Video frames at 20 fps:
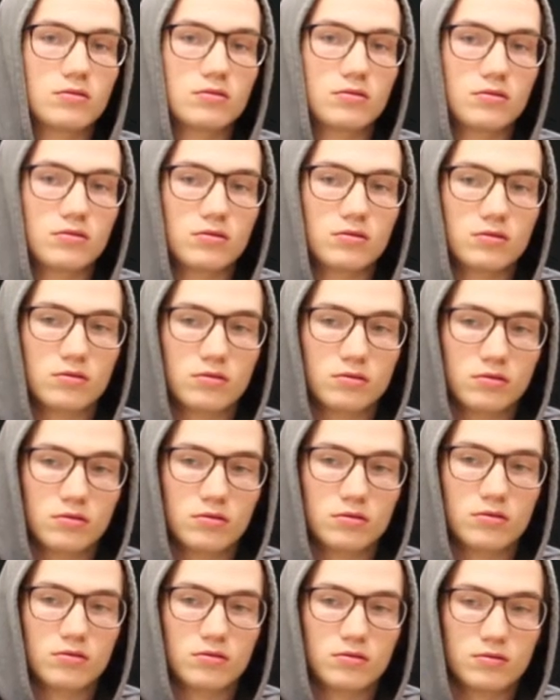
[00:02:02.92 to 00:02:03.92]

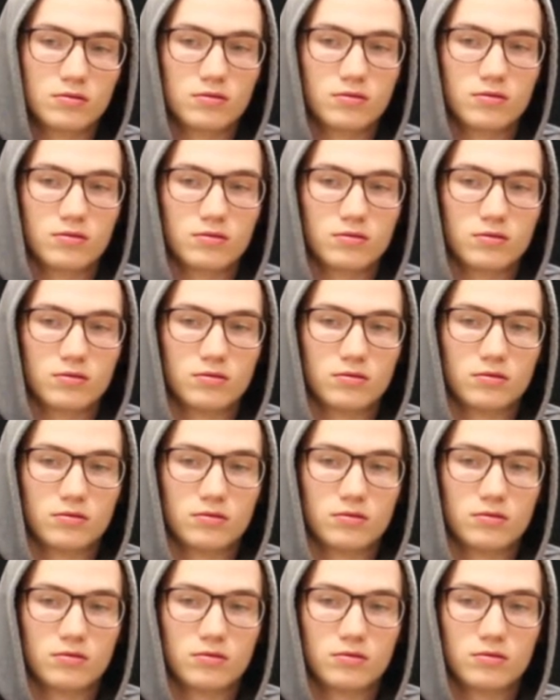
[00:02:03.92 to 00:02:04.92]

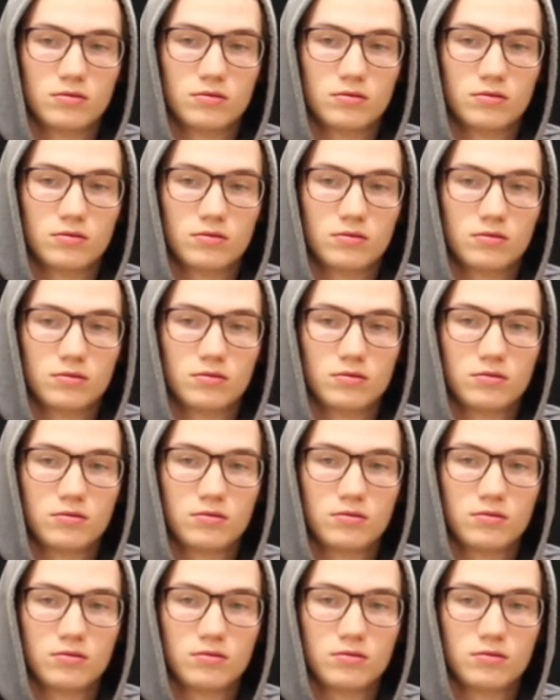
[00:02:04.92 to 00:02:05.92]

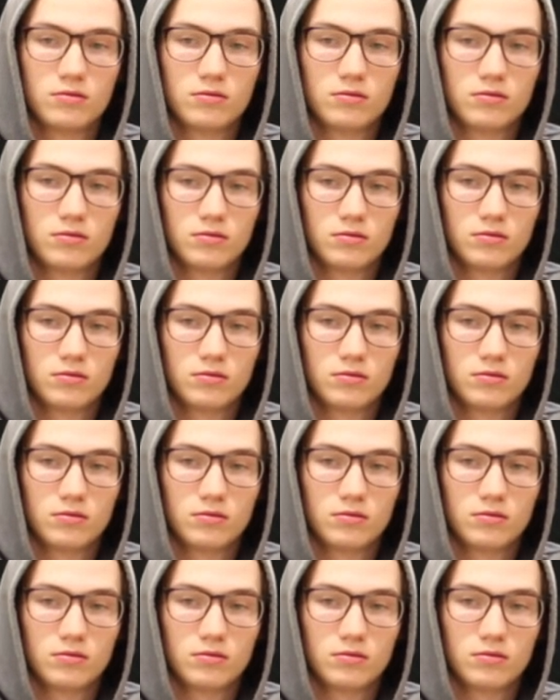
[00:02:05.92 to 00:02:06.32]
(not speaking)